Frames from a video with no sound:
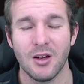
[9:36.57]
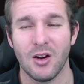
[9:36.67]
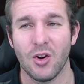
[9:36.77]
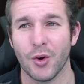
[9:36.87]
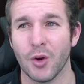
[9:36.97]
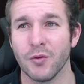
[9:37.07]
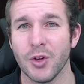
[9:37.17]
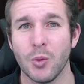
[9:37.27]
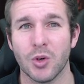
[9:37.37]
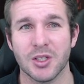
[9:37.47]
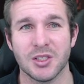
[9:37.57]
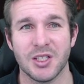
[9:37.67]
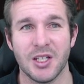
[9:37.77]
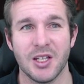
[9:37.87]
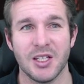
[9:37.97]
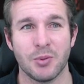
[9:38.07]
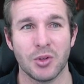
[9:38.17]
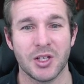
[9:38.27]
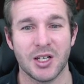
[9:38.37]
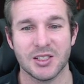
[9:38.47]
I really want to see these
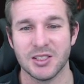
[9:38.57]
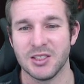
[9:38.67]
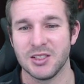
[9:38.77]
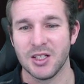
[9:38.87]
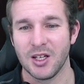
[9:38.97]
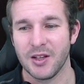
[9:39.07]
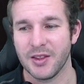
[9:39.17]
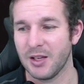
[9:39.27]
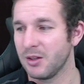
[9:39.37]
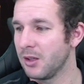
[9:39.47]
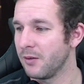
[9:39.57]
podcasters that